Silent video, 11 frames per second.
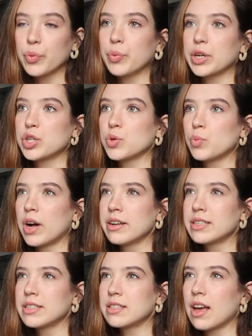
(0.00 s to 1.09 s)
which
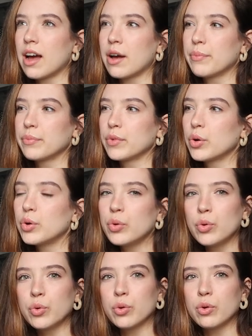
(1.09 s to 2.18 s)
was
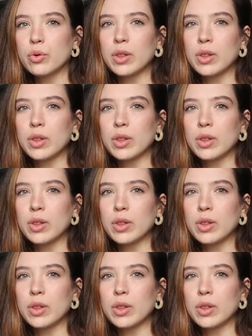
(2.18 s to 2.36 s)
who,